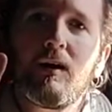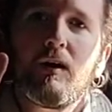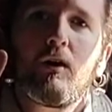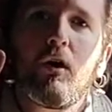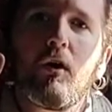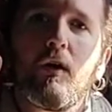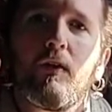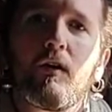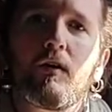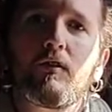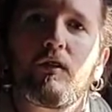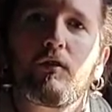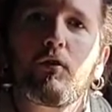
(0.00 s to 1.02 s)
You know,
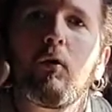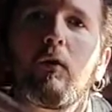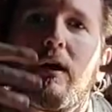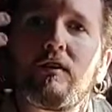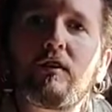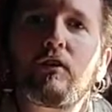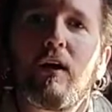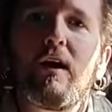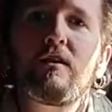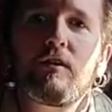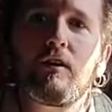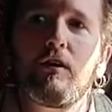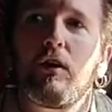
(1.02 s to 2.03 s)
there's this whole
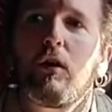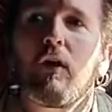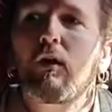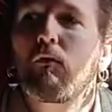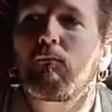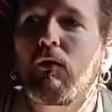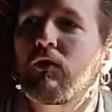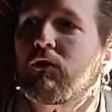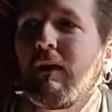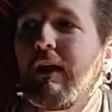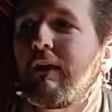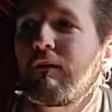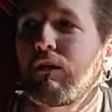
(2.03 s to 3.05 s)
integration, you know, like
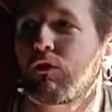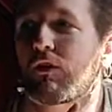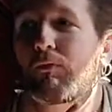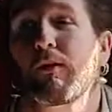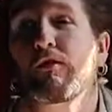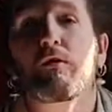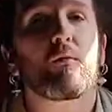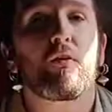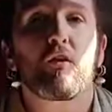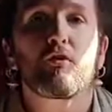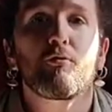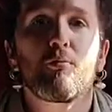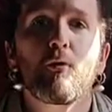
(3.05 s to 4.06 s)
many of us, especially with
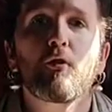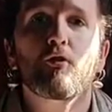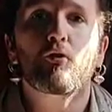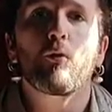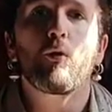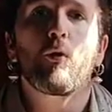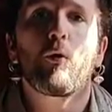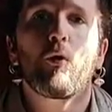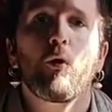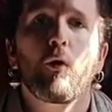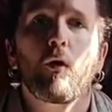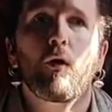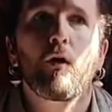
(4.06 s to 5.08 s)
our spiritual
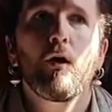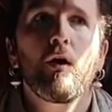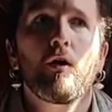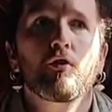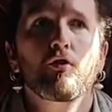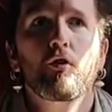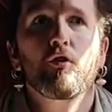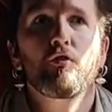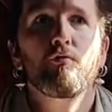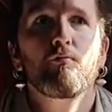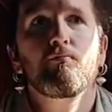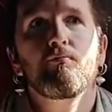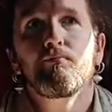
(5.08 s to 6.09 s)
or sort of
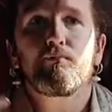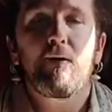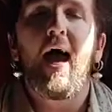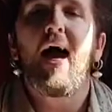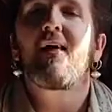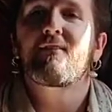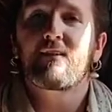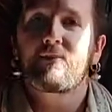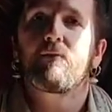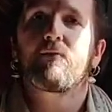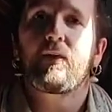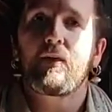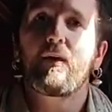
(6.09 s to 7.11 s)
paths or
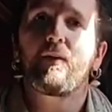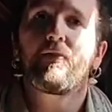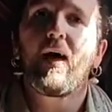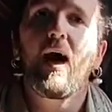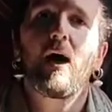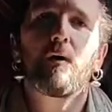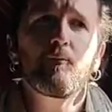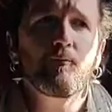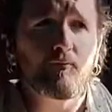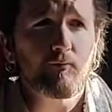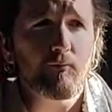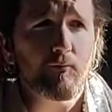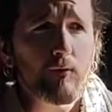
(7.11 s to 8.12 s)
something like that,
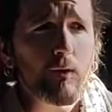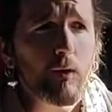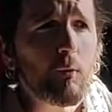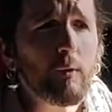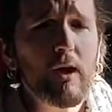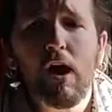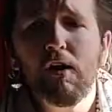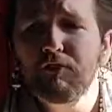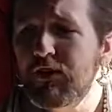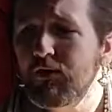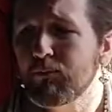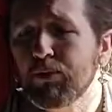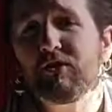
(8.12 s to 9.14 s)
we
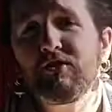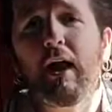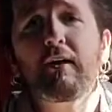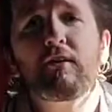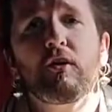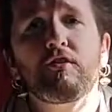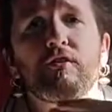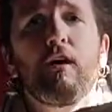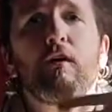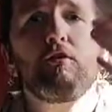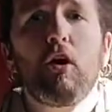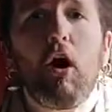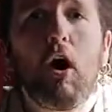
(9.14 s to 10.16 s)
often project
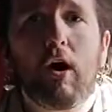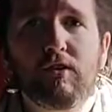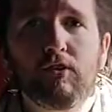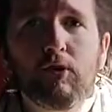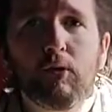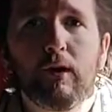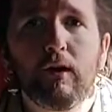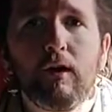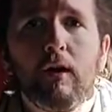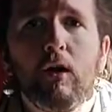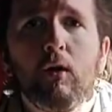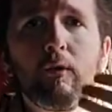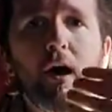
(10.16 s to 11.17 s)
ourselves onto it.
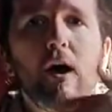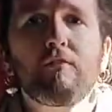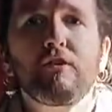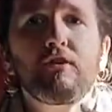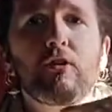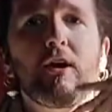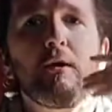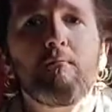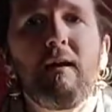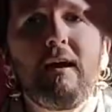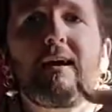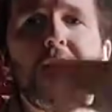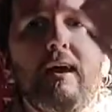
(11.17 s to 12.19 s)
We often try to
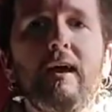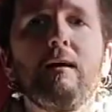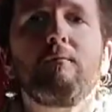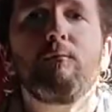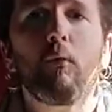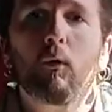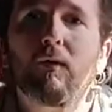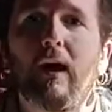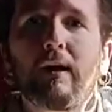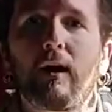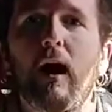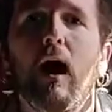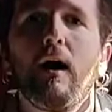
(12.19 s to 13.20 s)
make it more
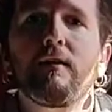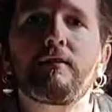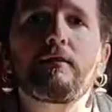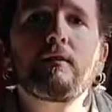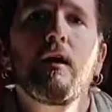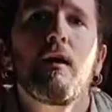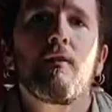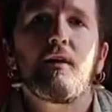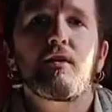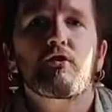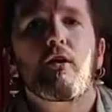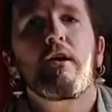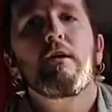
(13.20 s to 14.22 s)
like us
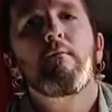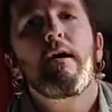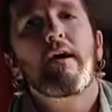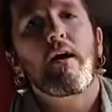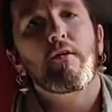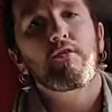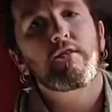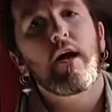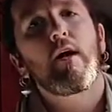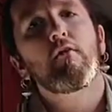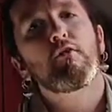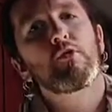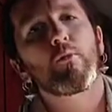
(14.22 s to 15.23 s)
than trying to make
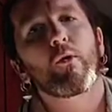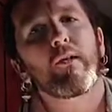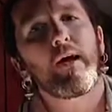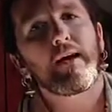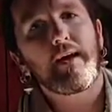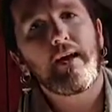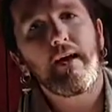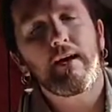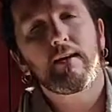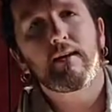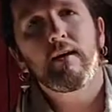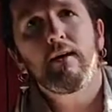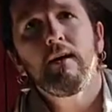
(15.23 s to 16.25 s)
ourselves more like it.
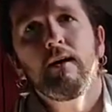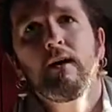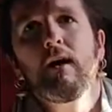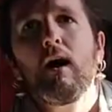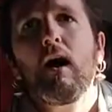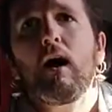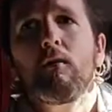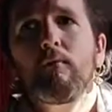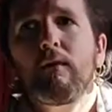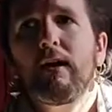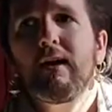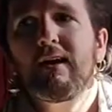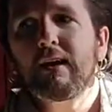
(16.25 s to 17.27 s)
And
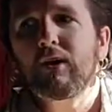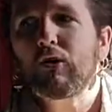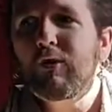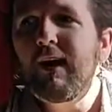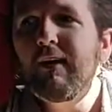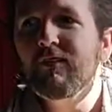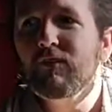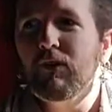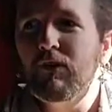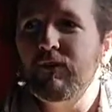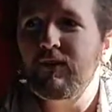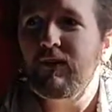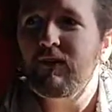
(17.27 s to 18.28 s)
it creates sort
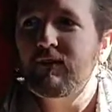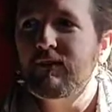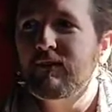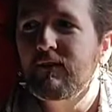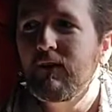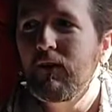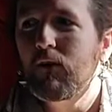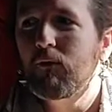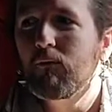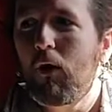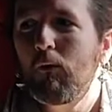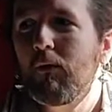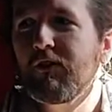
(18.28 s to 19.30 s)
of these, you know,
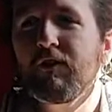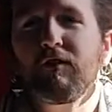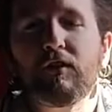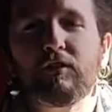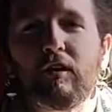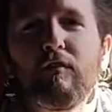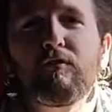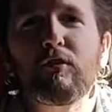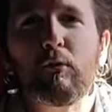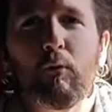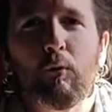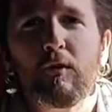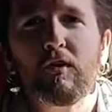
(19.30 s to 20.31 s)
moments of
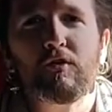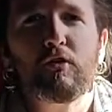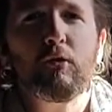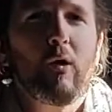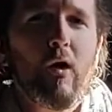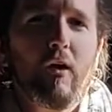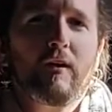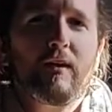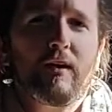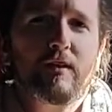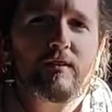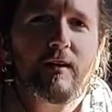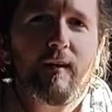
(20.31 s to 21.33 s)
discomfort where we're just too hard on
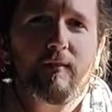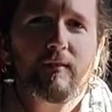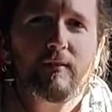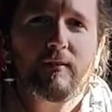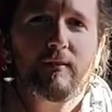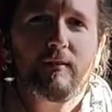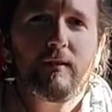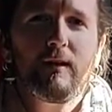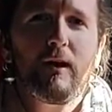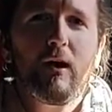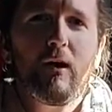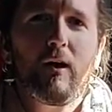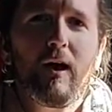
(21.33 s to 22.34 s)
ourselves, you
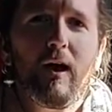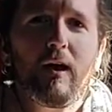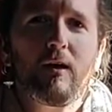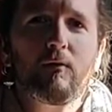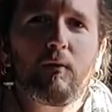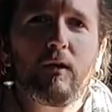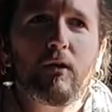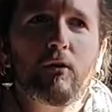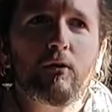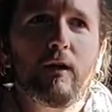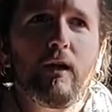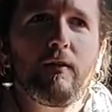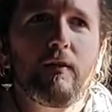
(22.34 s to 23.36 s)
know, and we
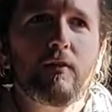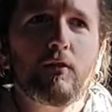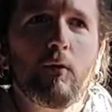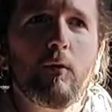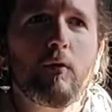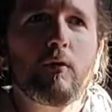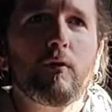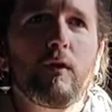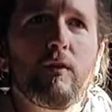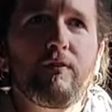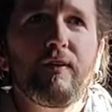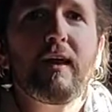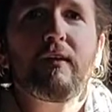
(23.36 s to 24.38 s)
create this whole
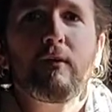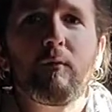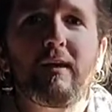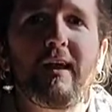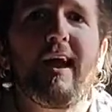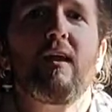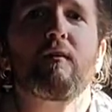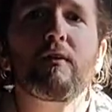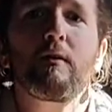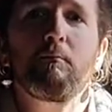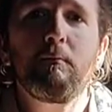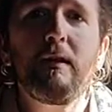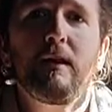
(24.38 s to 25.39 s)
thing that we can't really
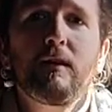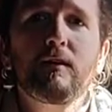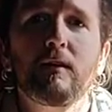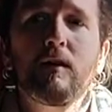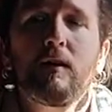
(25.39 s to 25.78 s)
meet.